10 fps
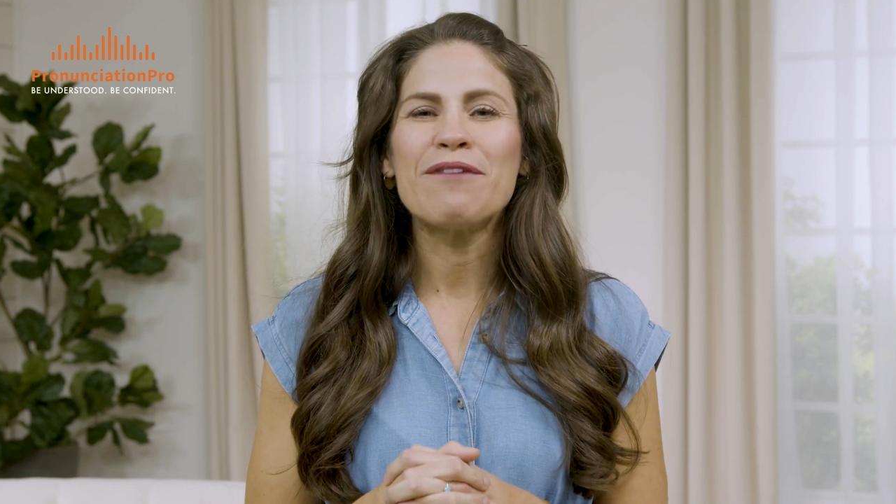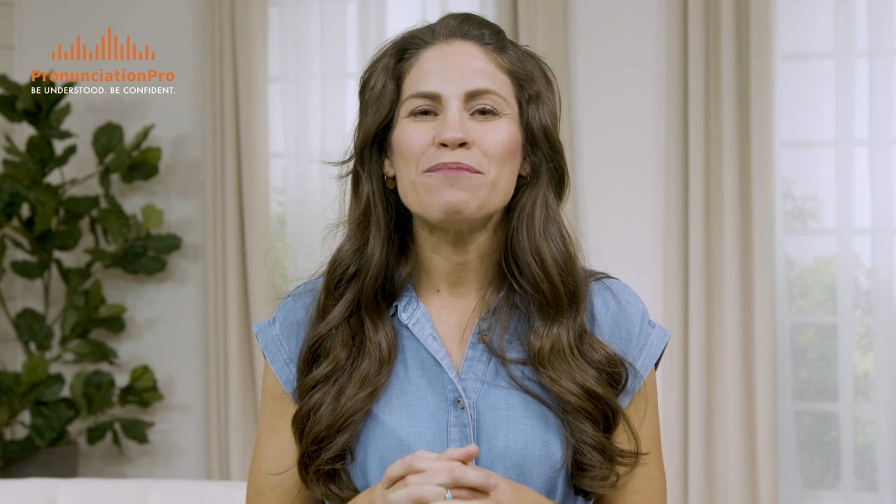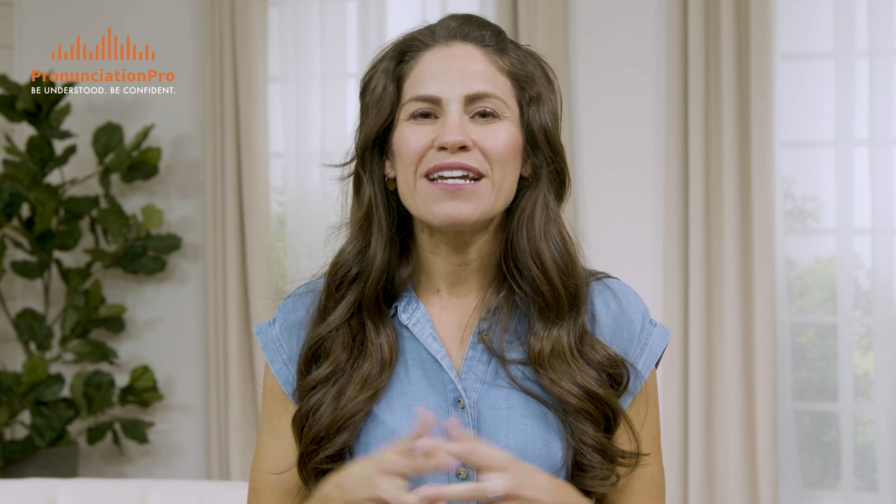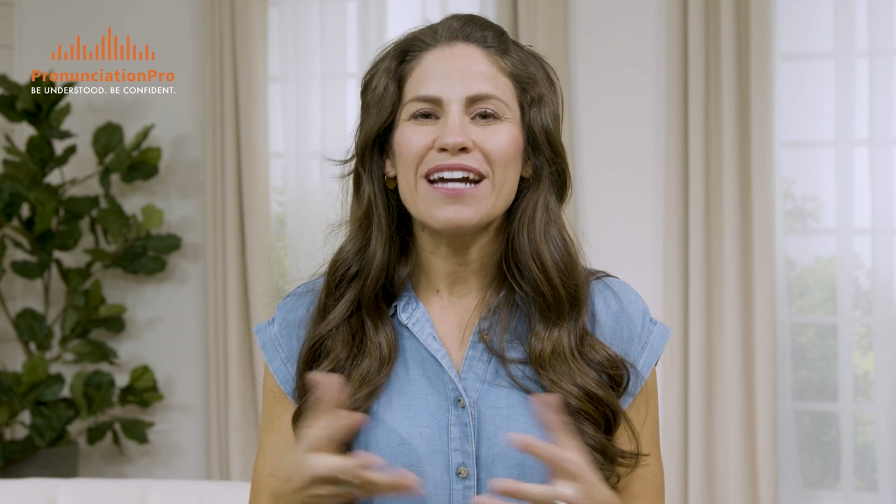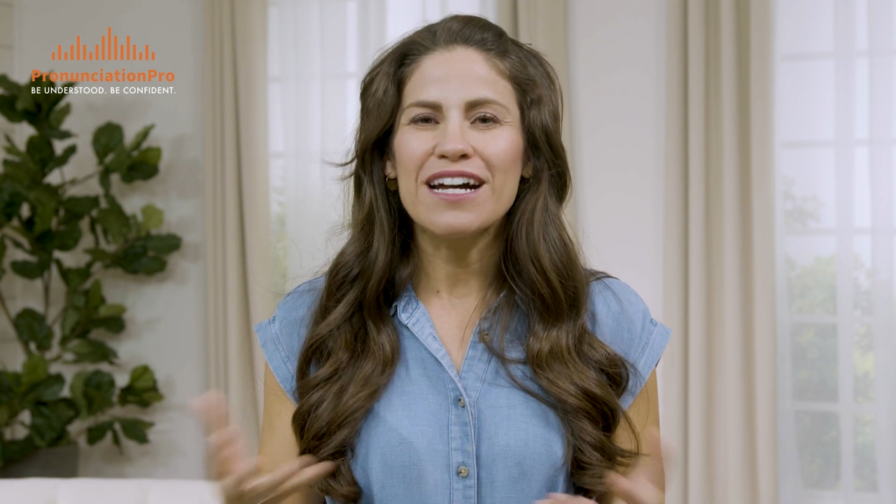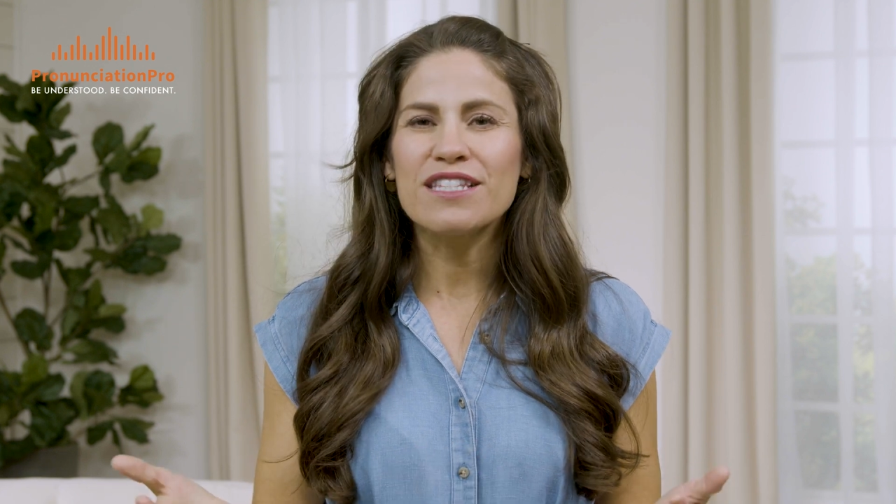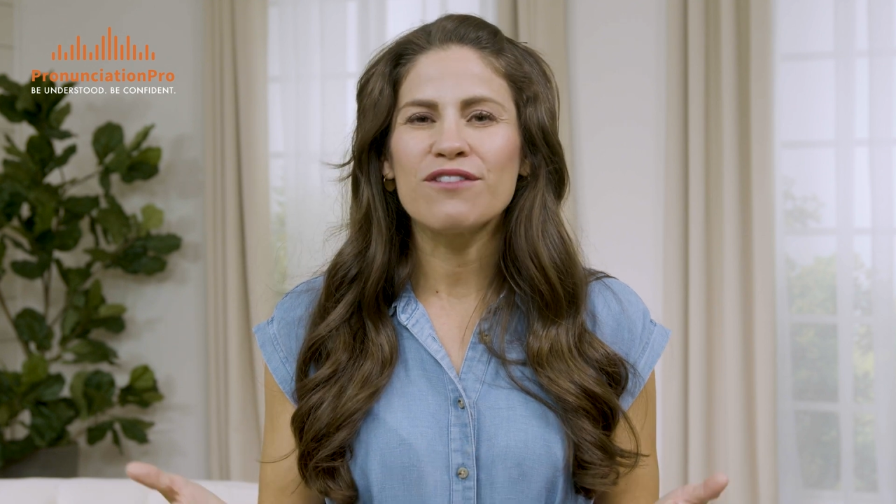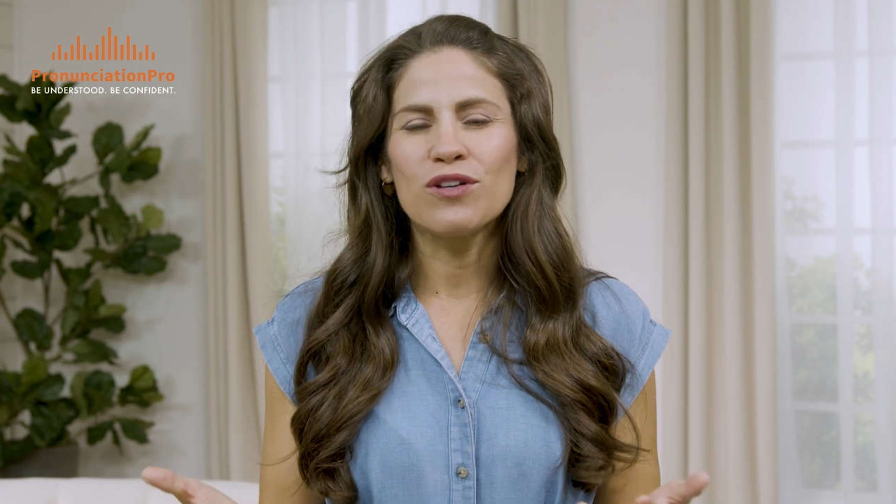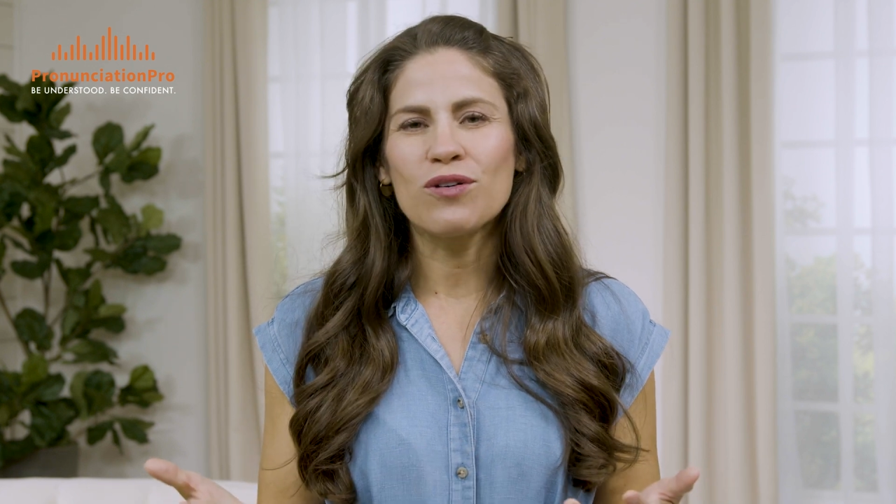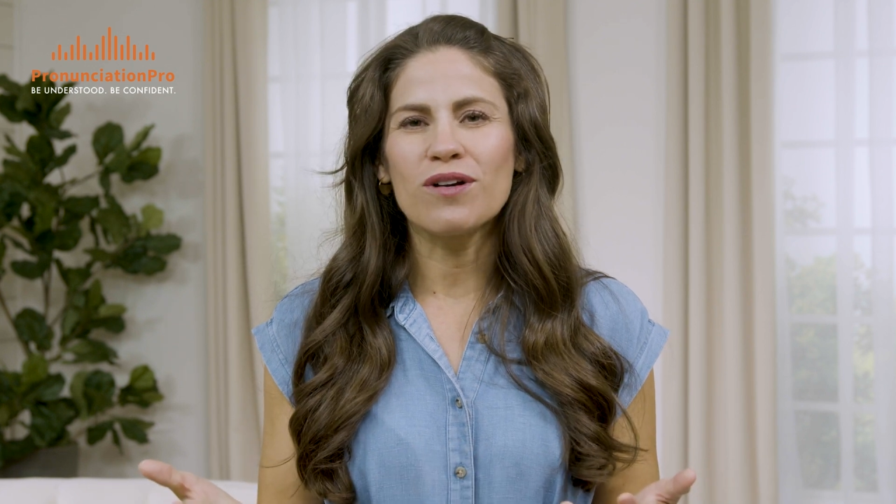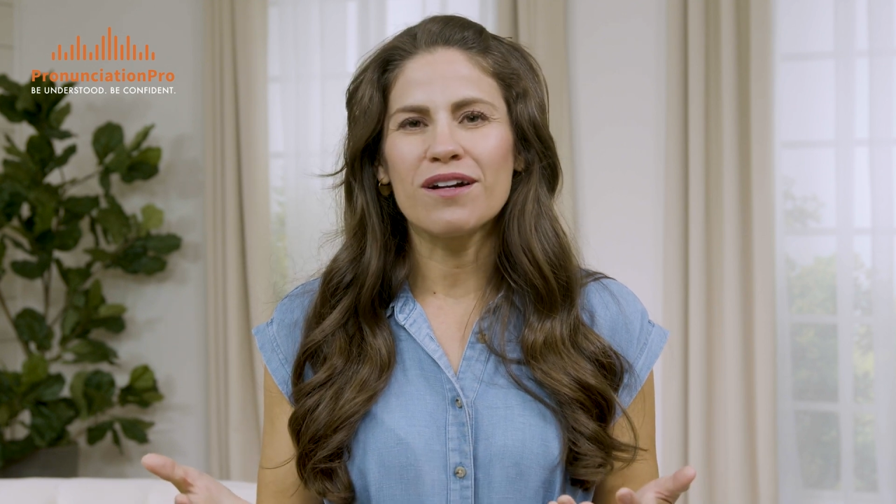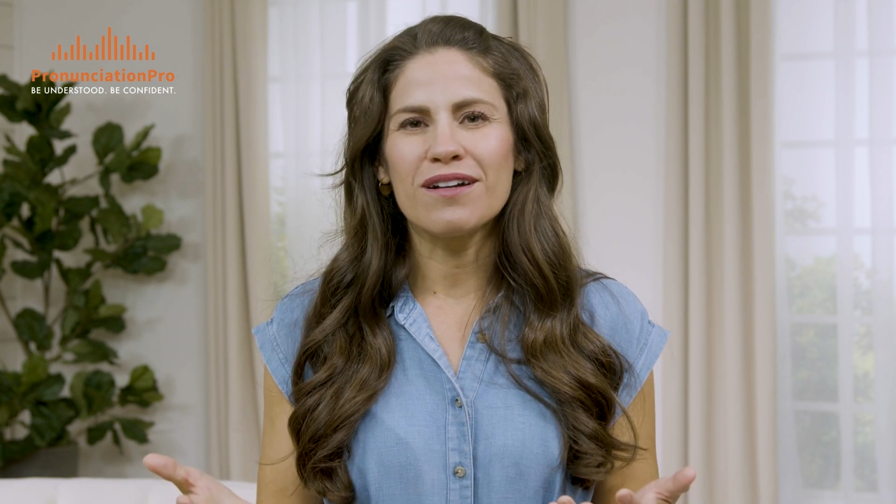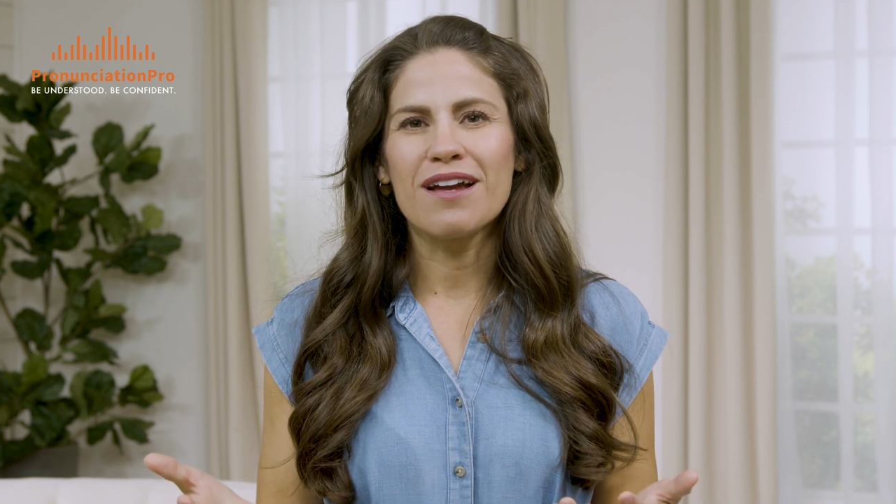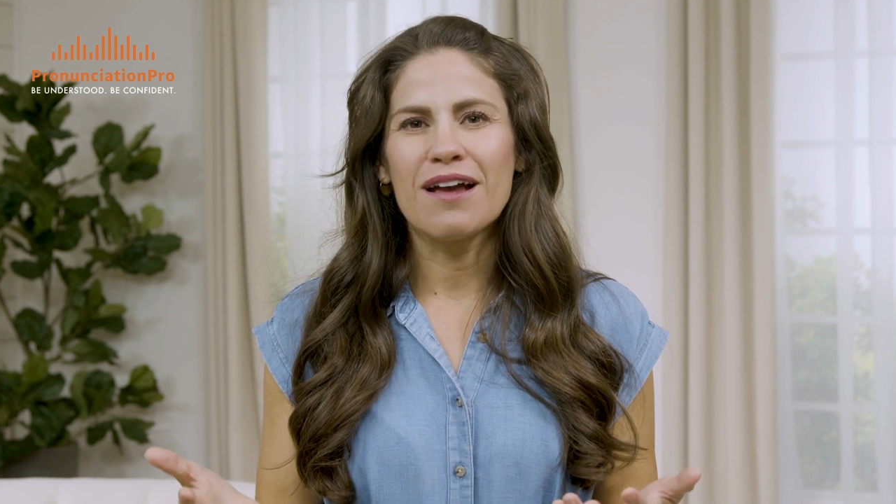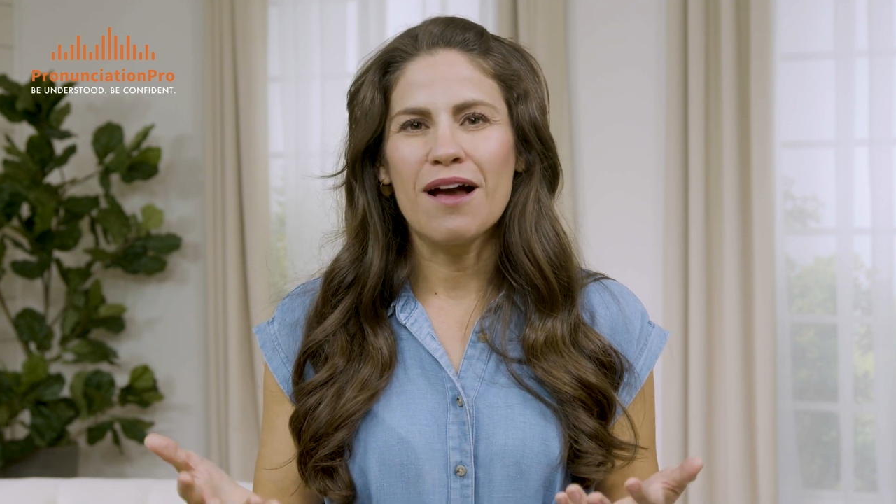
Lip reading: because of your